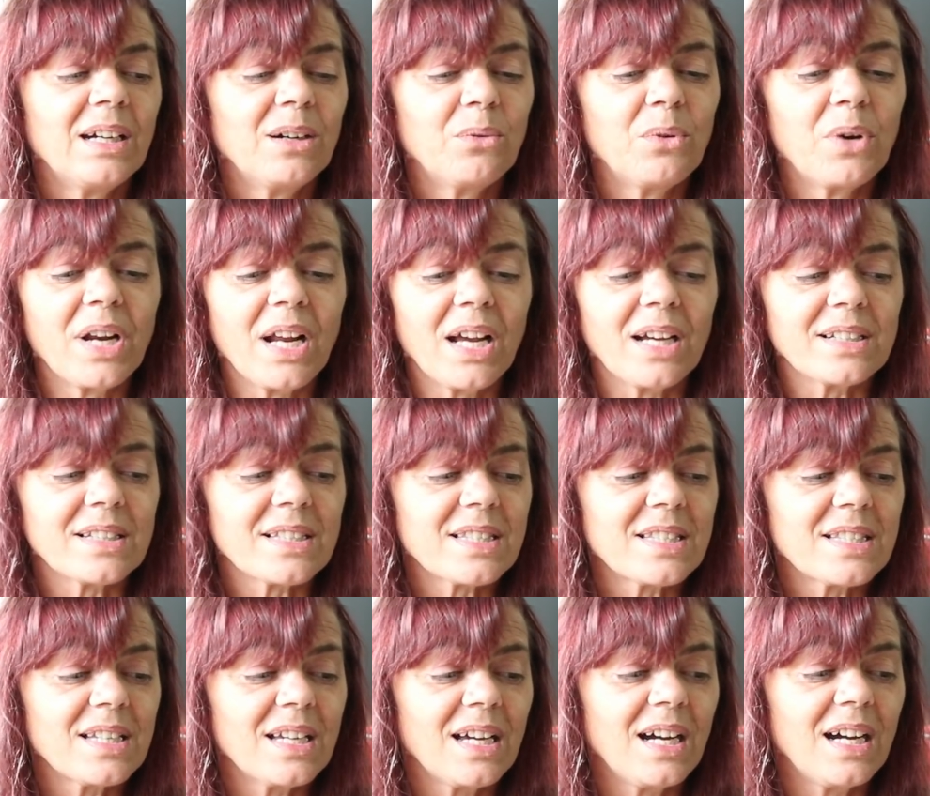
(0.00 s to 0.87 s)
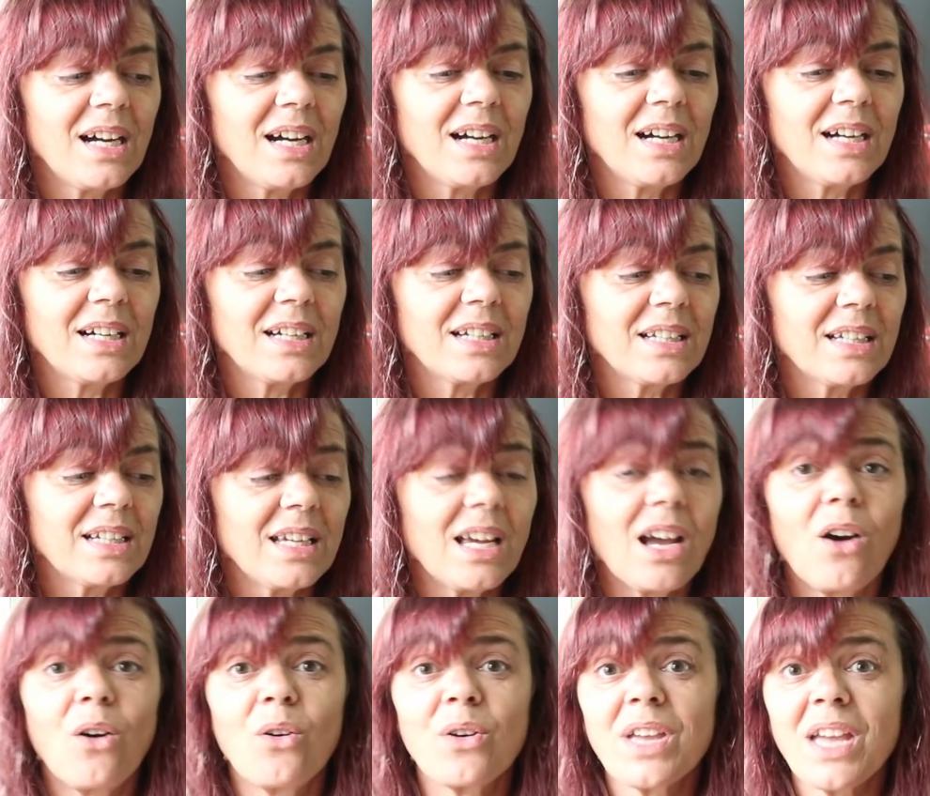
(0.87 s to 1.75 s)
what else? Uh,
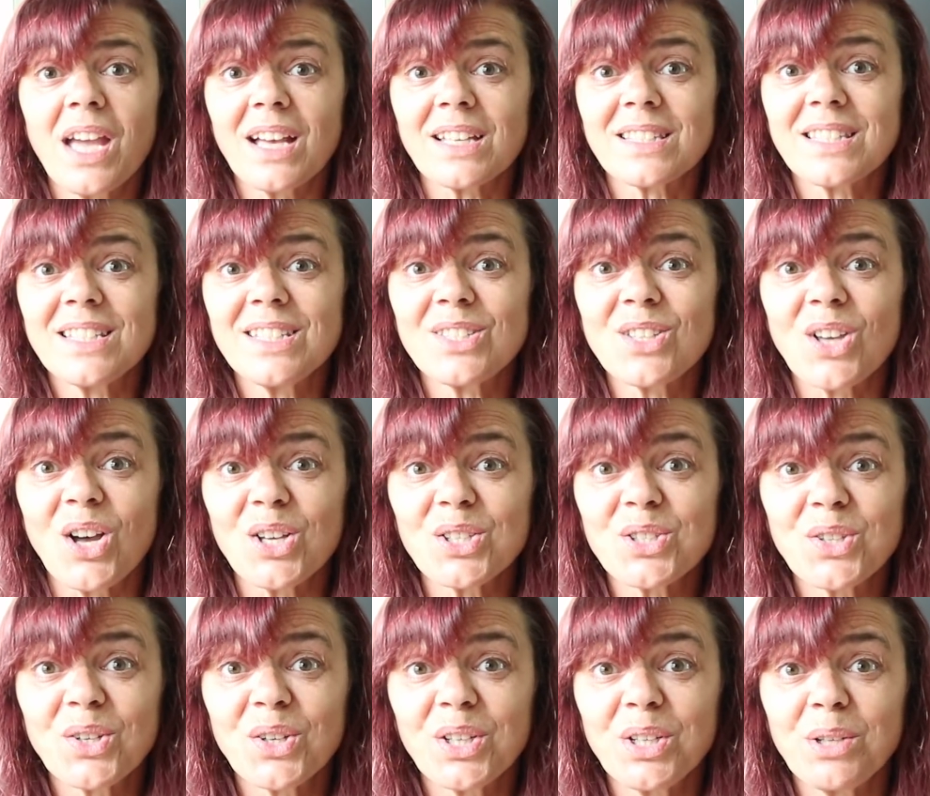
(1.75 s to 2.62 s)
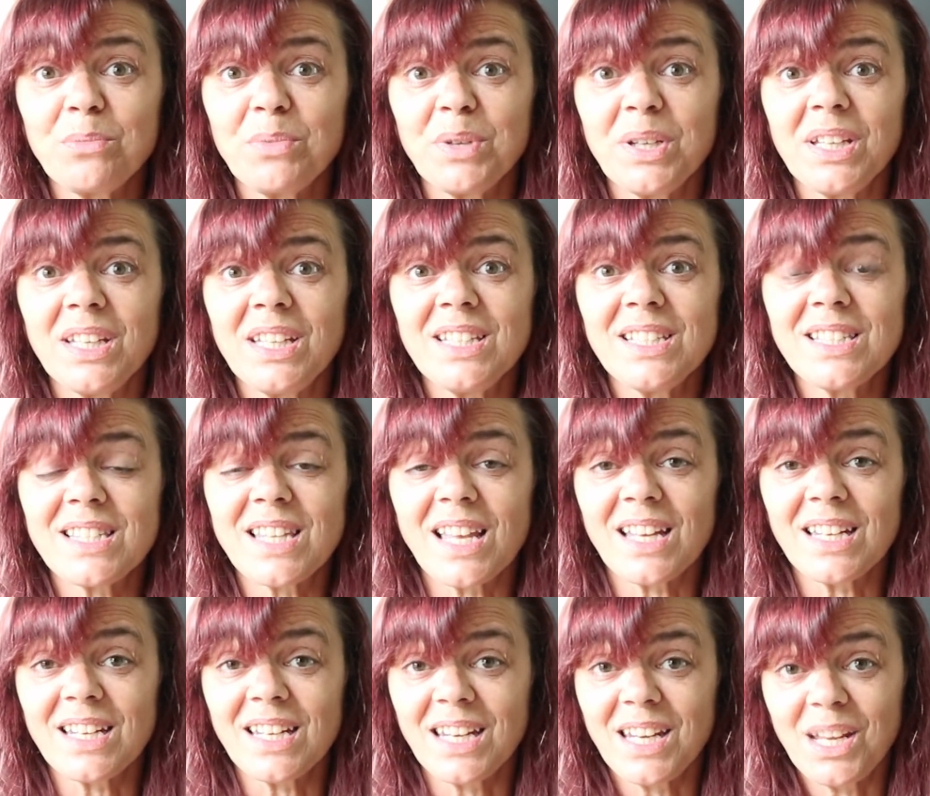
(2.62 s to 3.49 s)
oh yes, he's also going to be, he
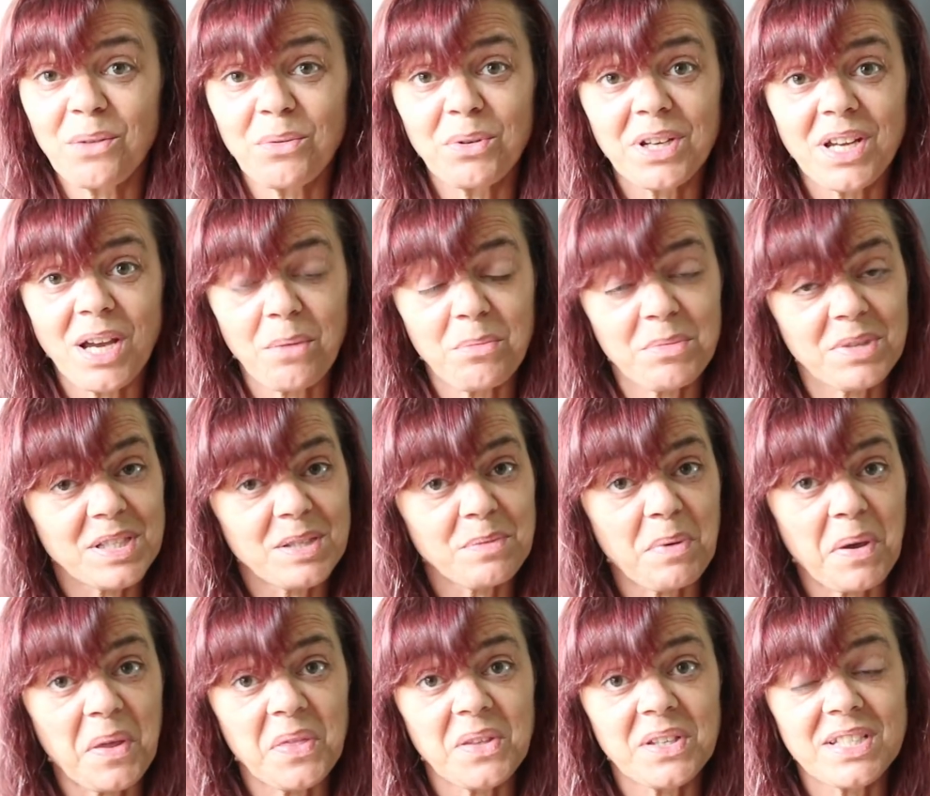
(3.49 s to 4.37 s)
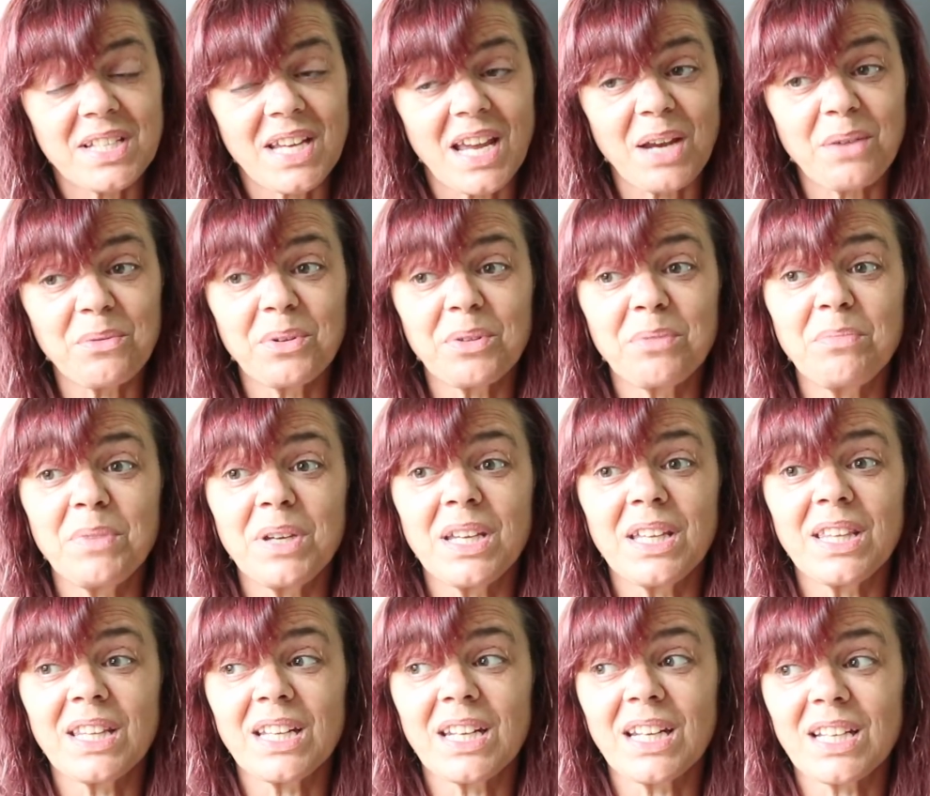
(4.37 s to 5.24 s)
said that he would come and spend the day with
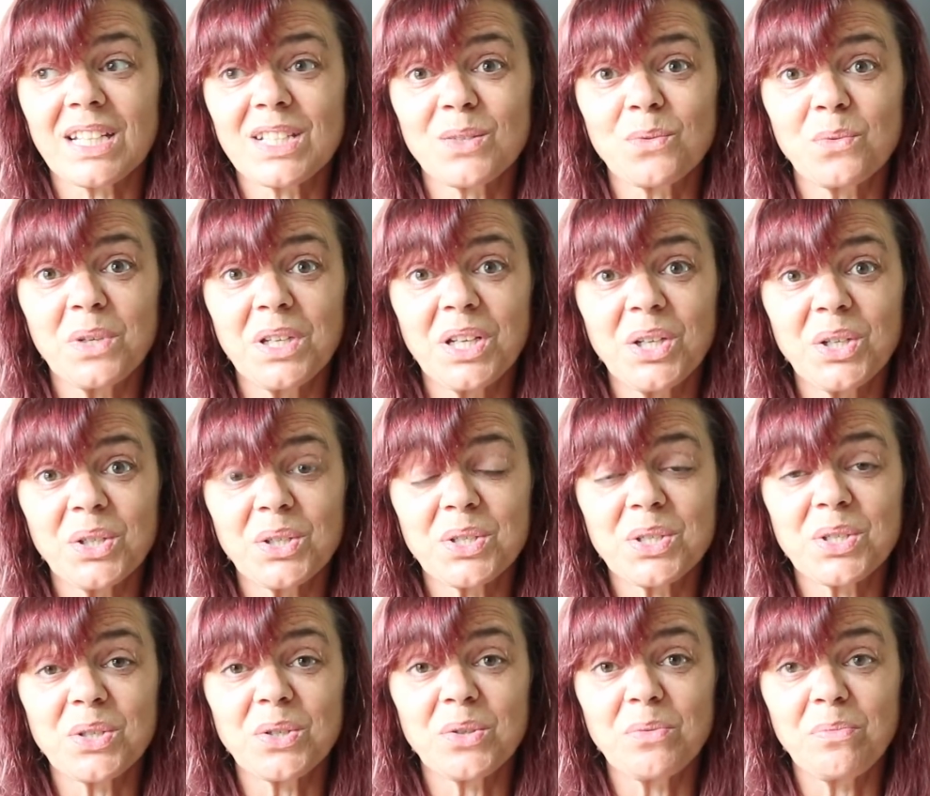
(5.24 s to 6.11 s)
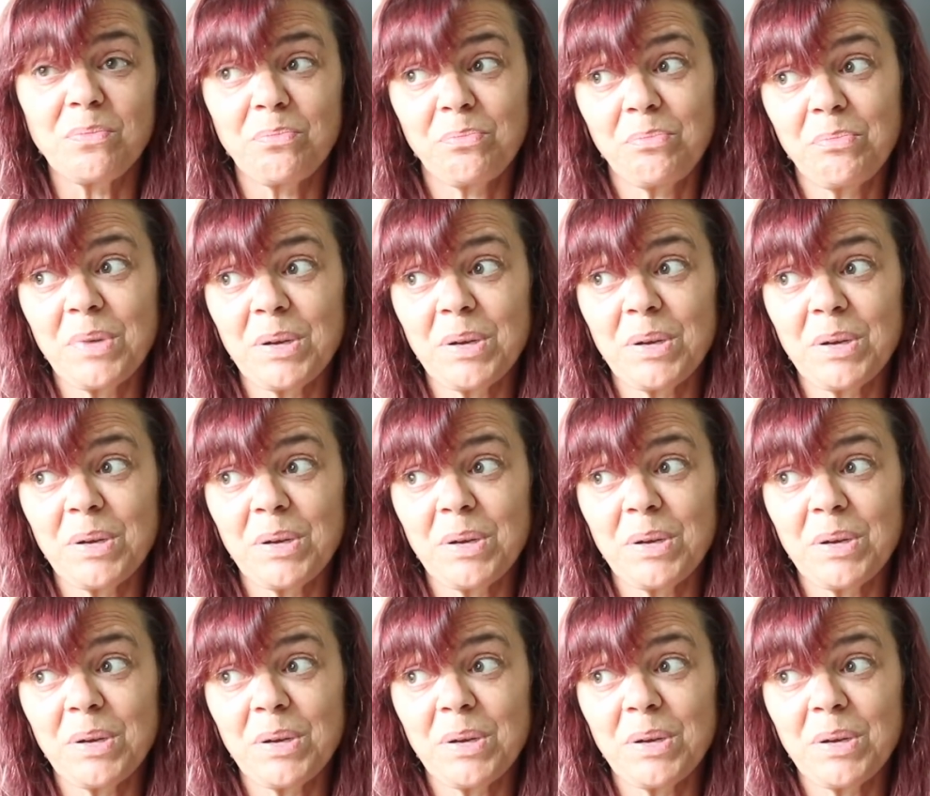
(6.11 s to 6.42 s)
me in the next week or two,